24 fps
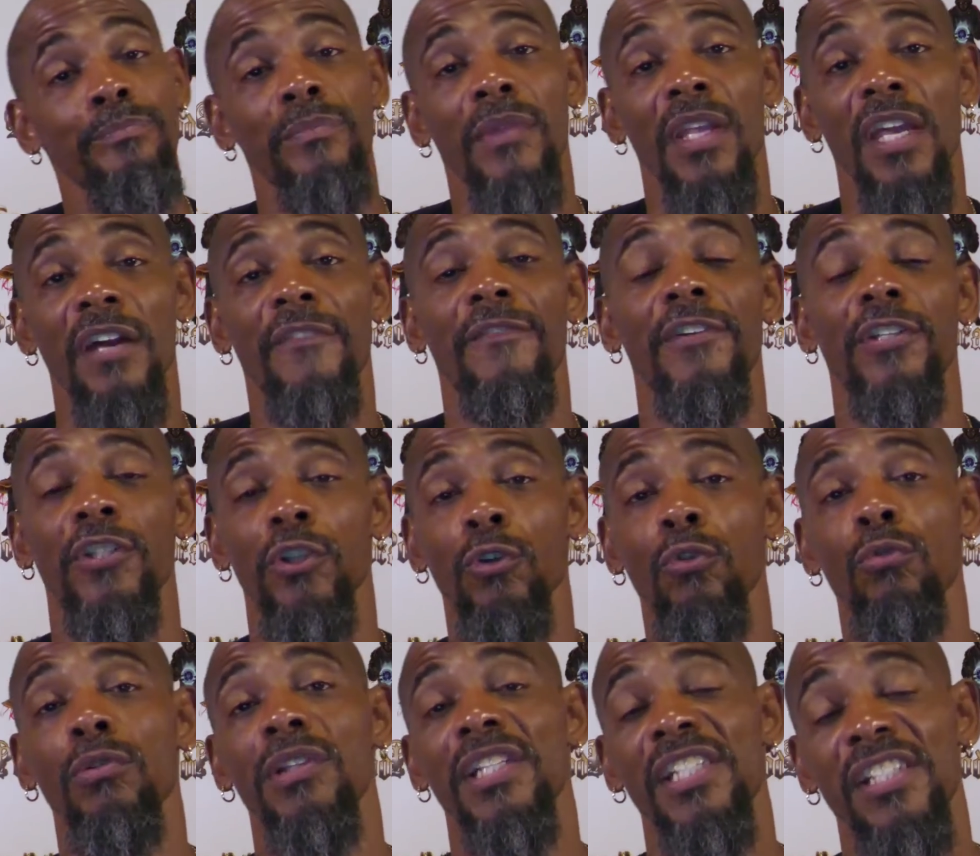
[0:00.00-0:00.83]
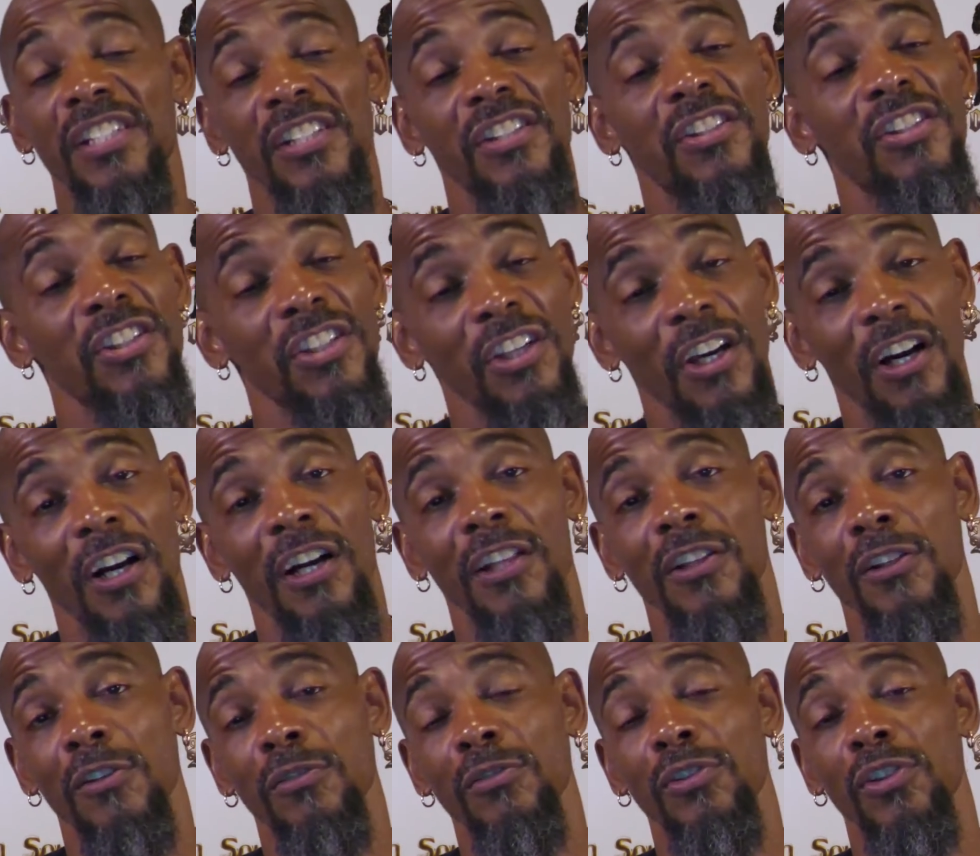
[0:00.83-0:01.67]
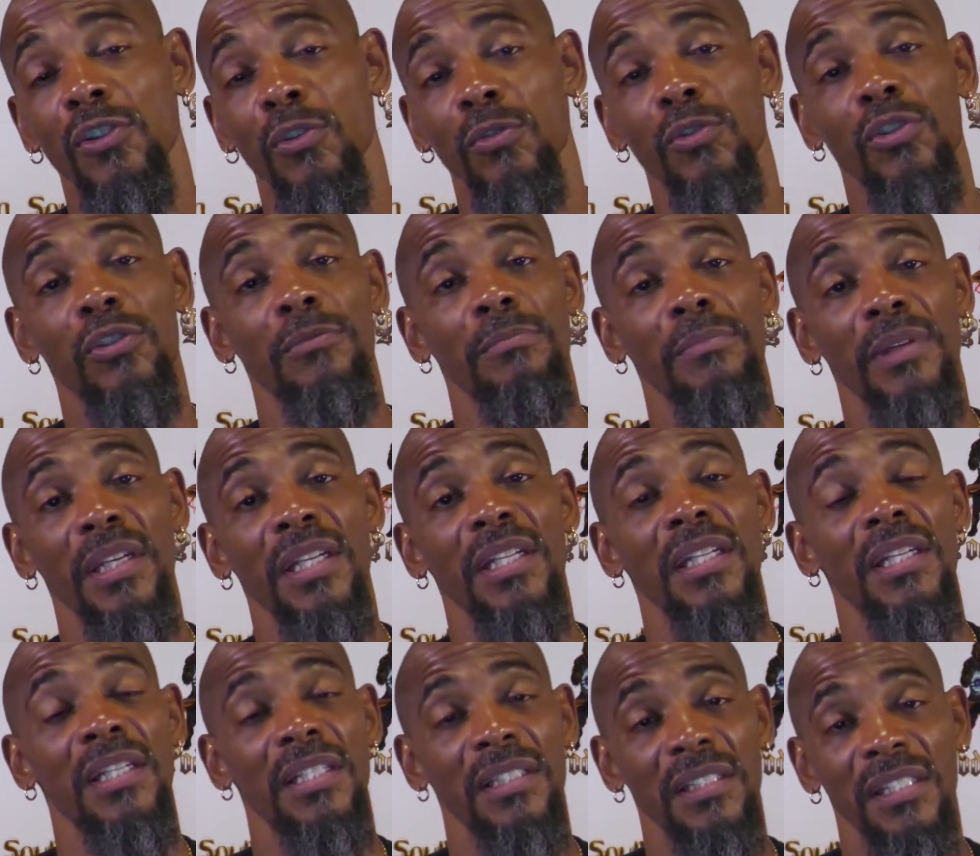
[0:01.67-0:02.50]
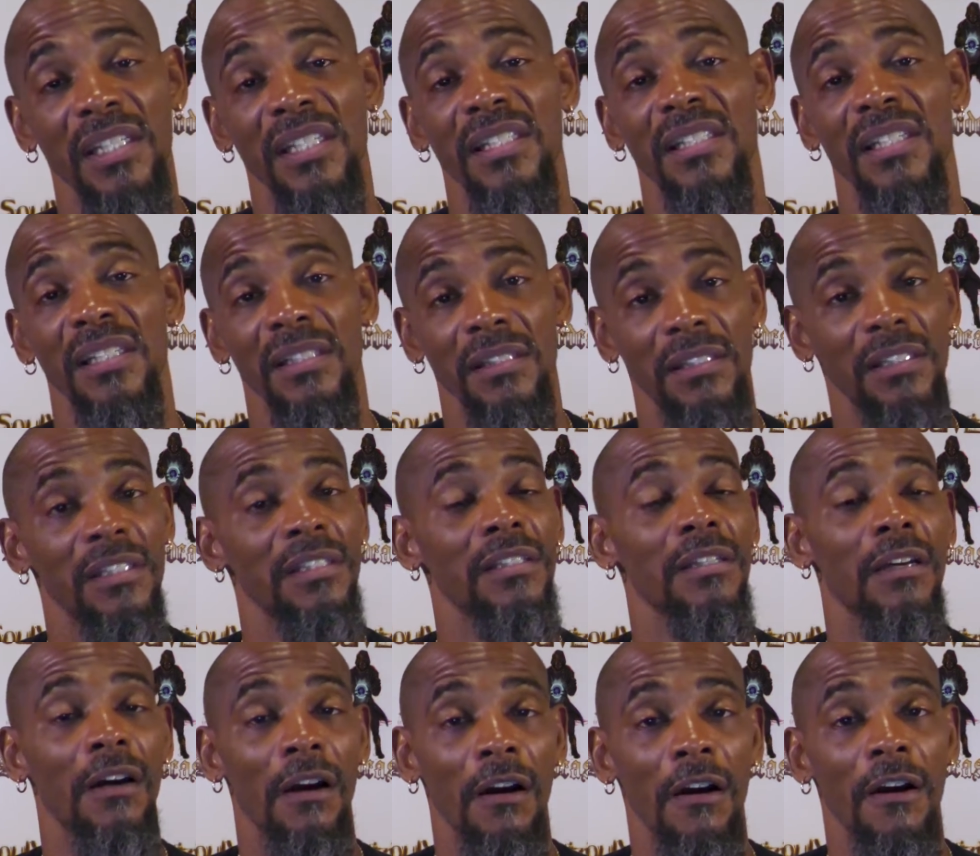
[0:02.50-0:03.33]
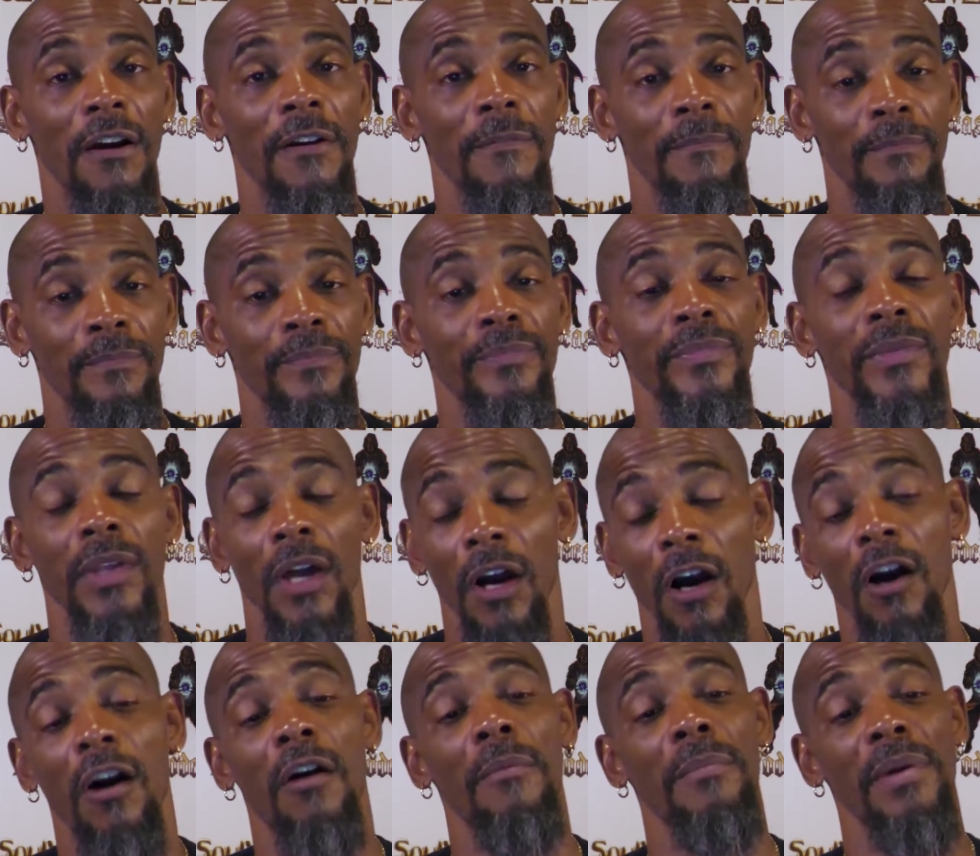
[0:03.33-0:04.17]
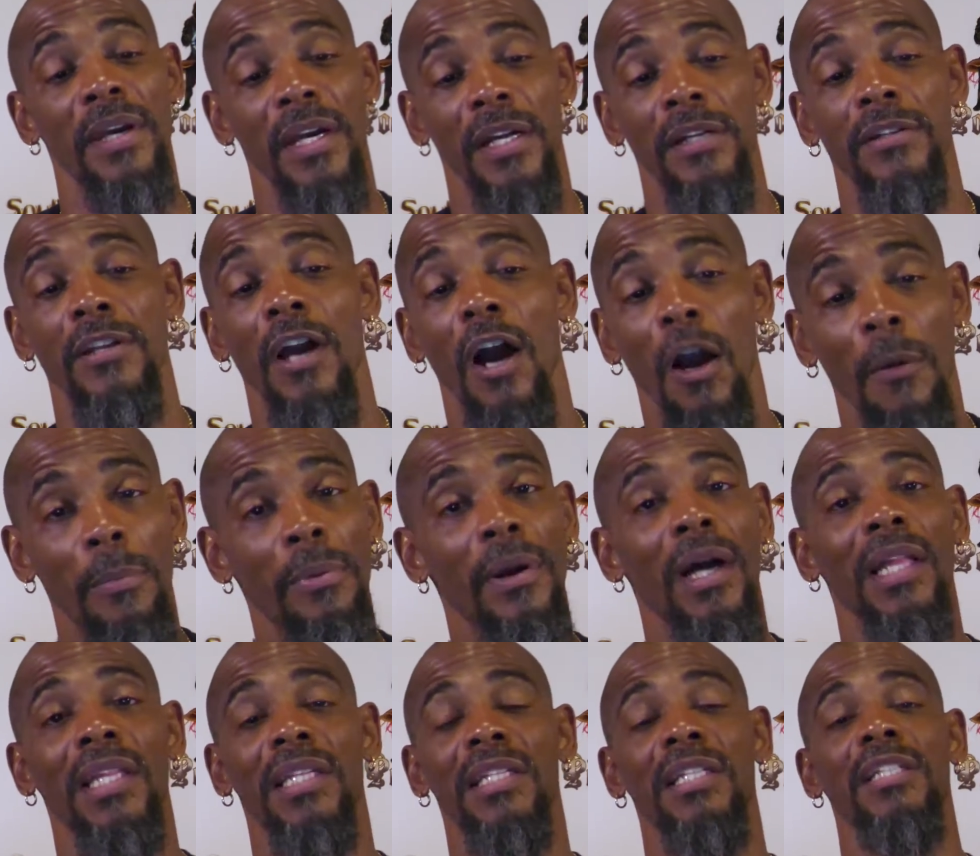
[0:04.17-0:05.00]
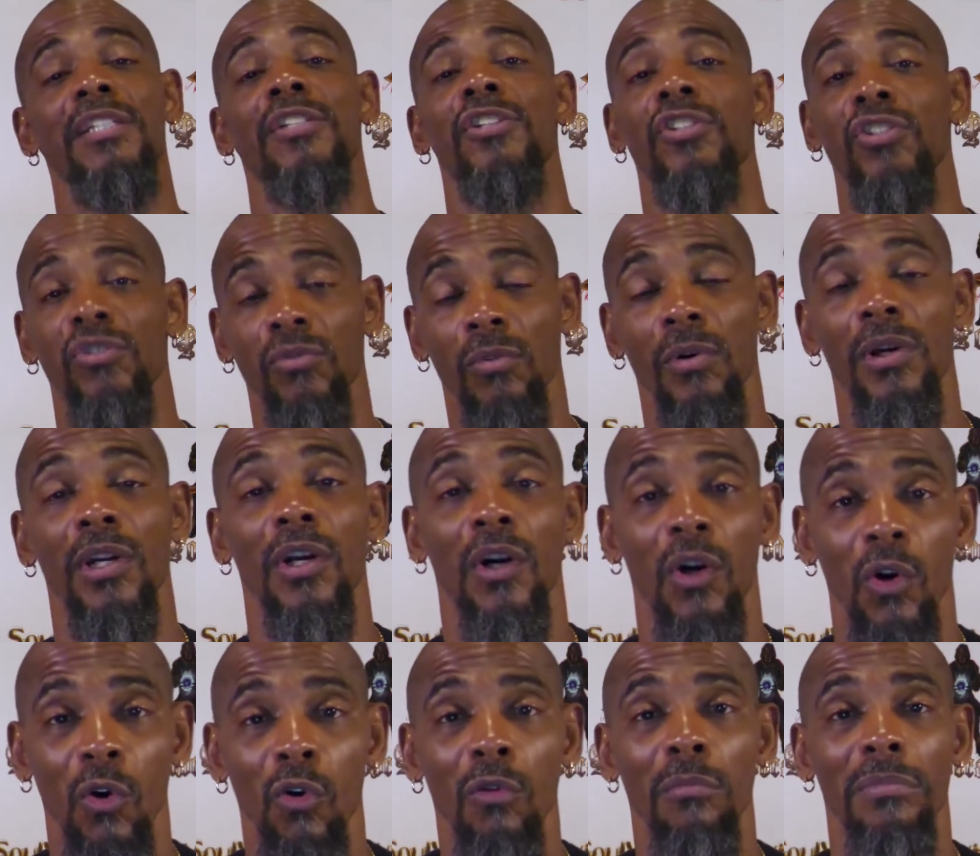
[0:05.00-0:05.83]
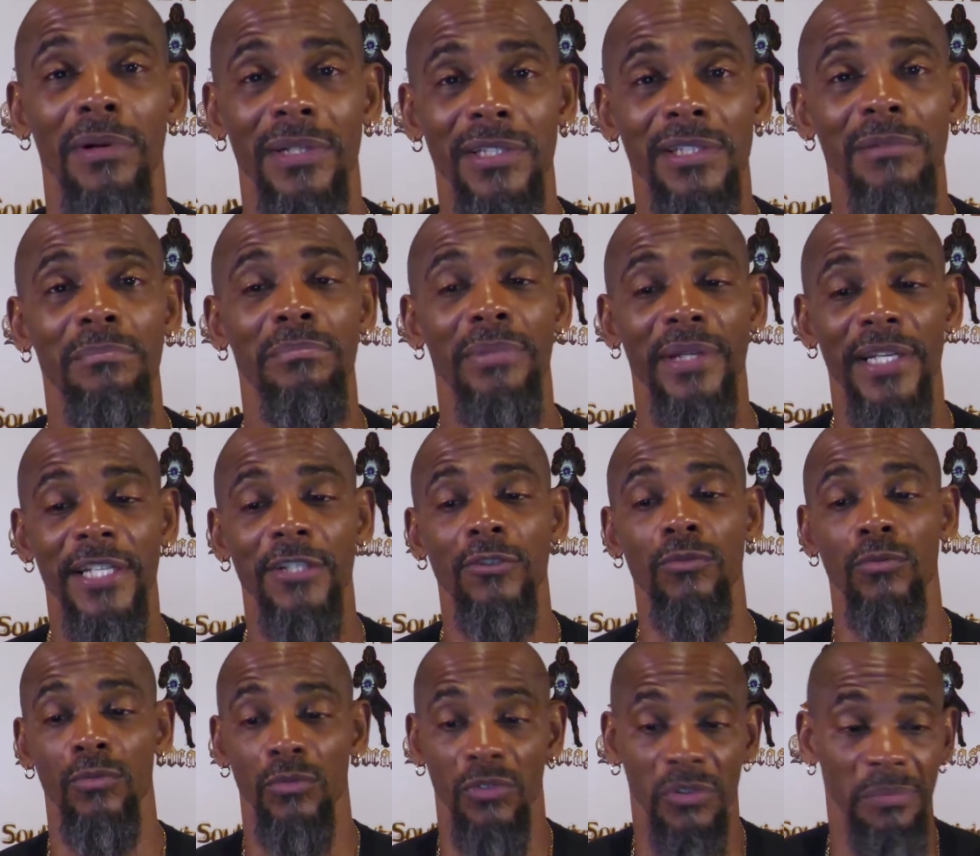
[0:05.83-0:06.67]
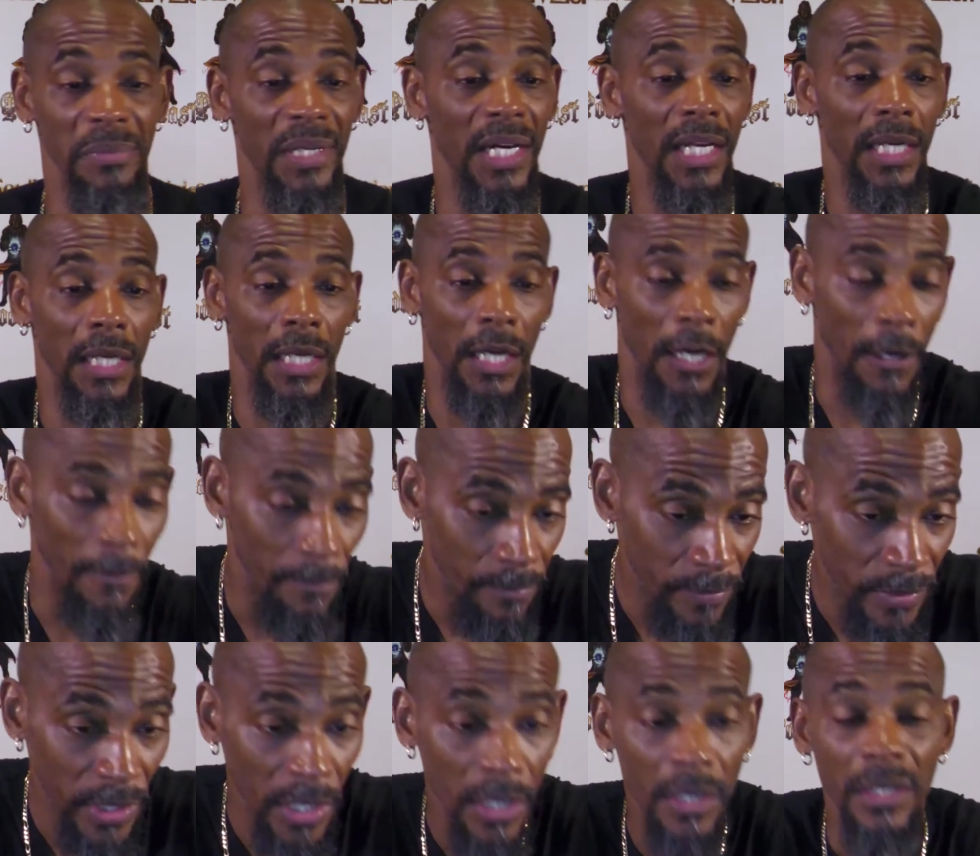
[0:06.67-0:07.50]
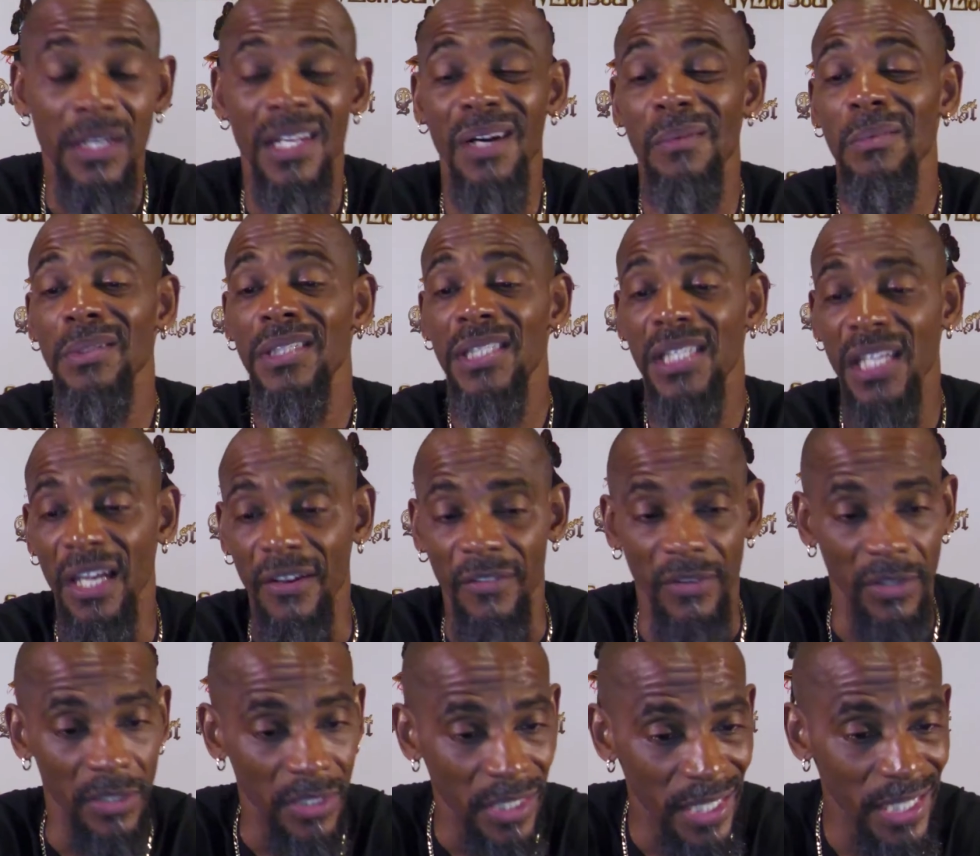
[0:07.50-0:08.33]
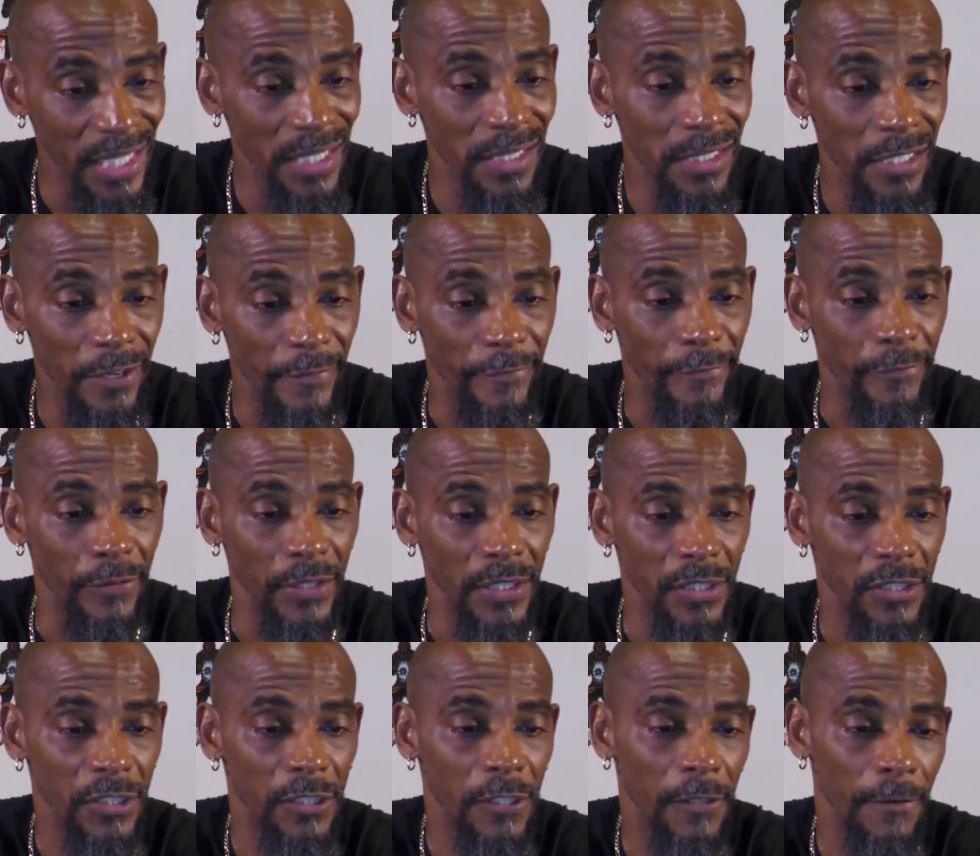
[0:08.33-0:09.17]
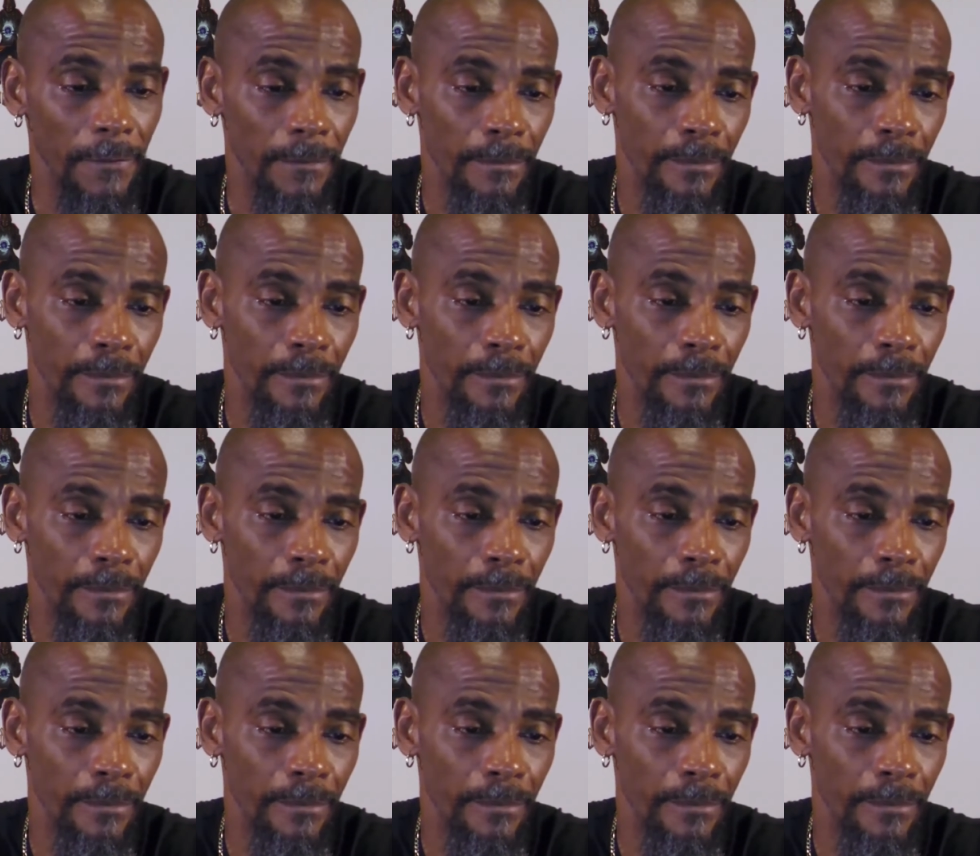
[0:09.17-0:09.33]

If a dude listen to y'all on social media and take that shit to heart, oh man, y'all probably done destroyed a whole bunch of bedrooms by now. Number 7, indifference.